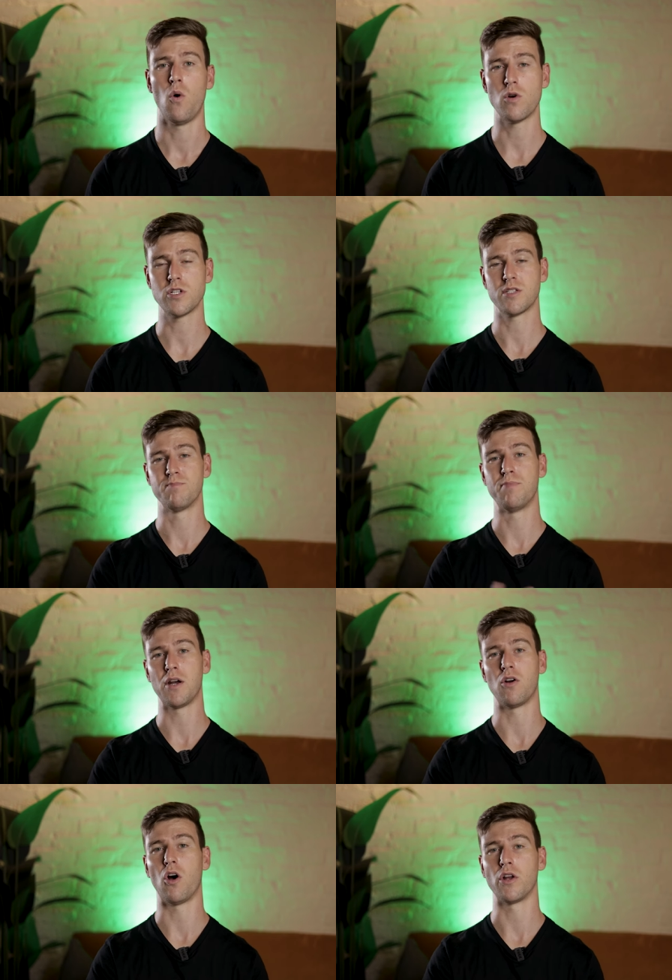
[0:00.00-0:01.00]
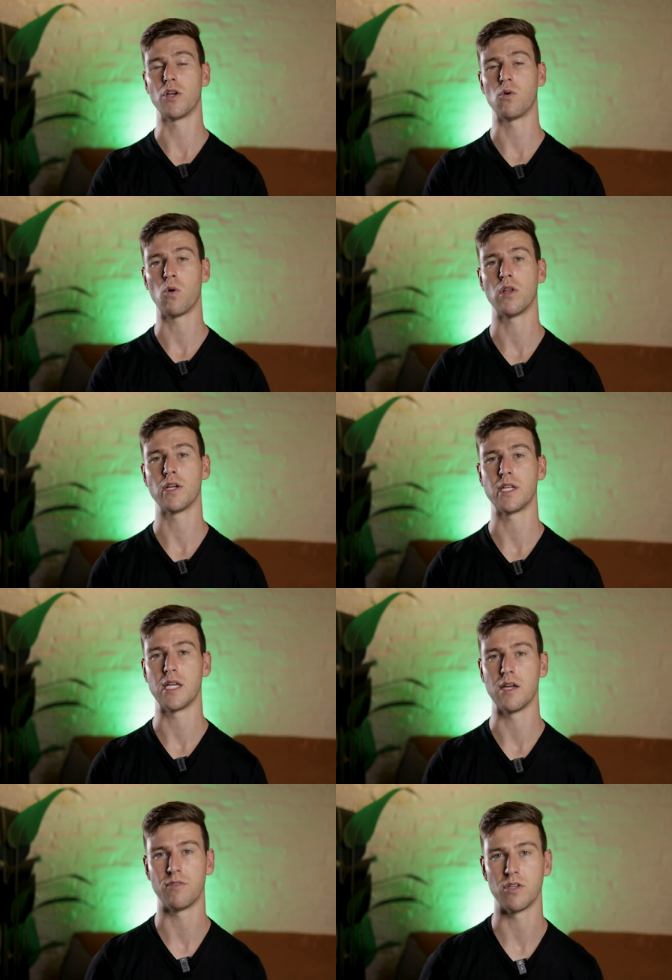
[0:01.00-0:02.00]
or just better audio
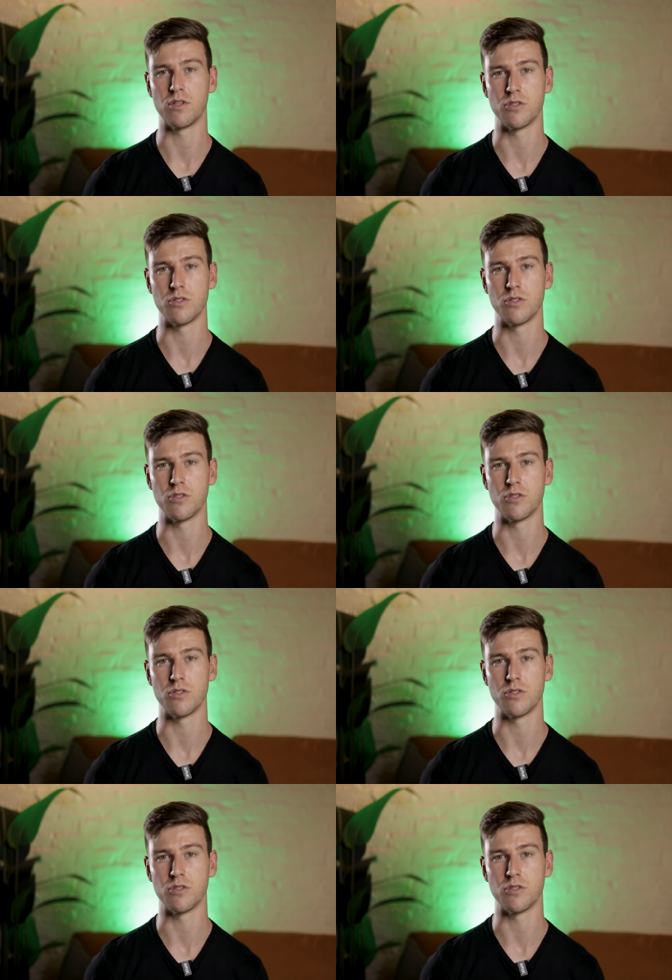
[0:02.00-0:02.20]
quality if you're